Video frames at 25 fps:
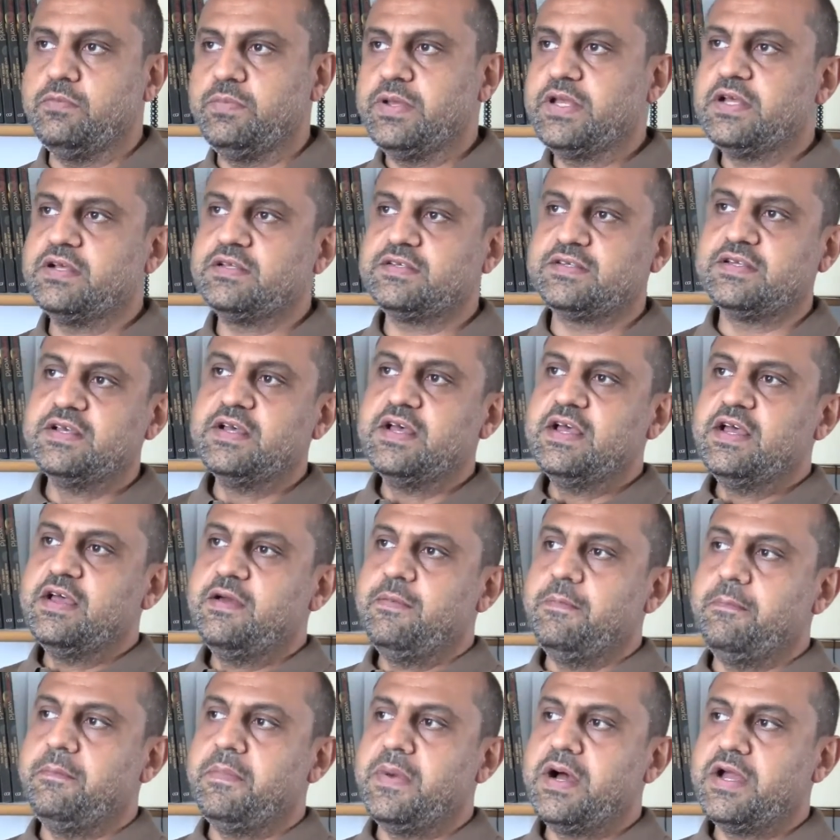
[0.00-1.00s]
Because
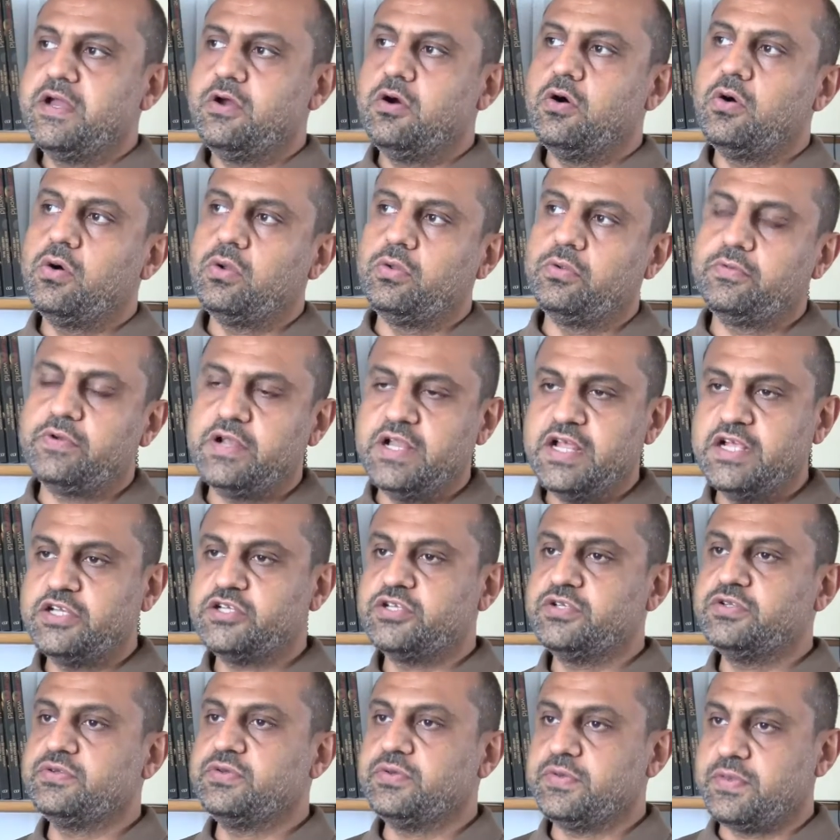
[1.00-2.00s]
my whole
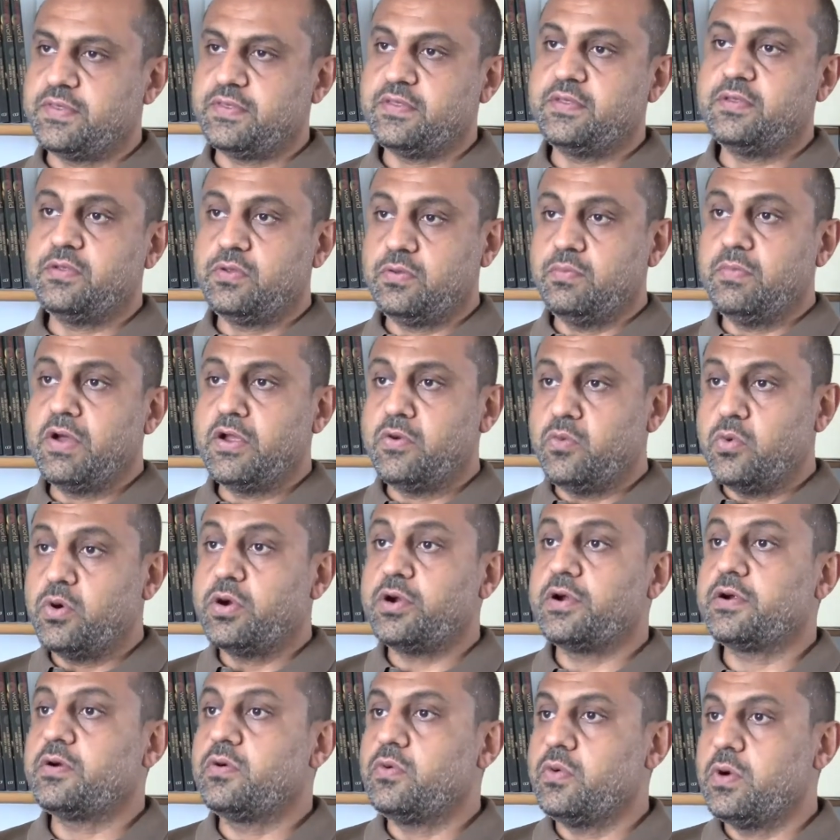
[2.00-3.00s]
relation to my
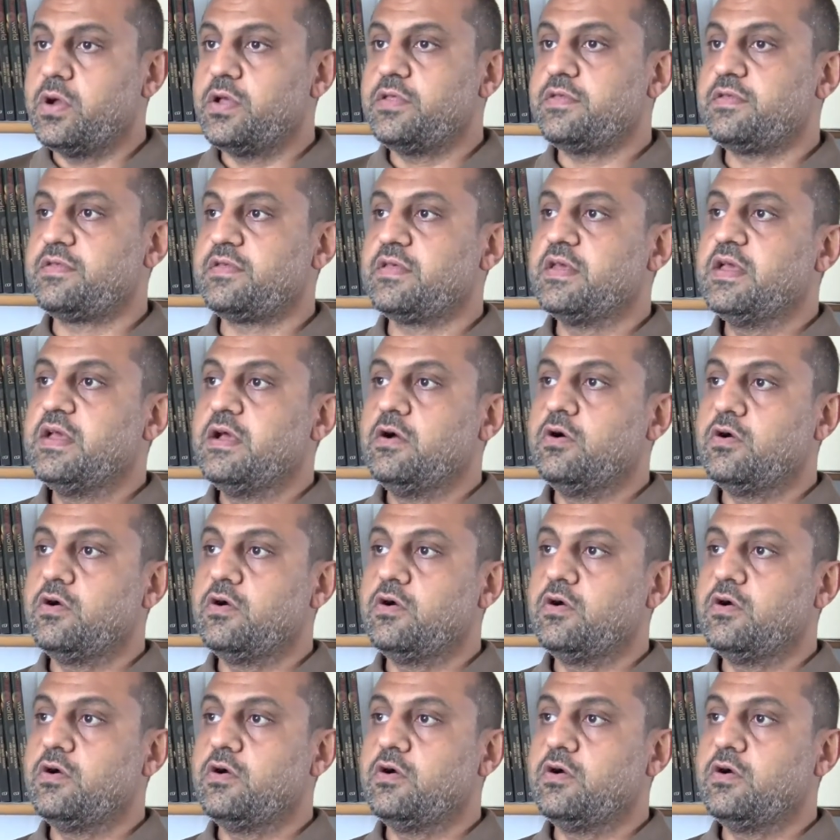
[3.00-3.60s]
work was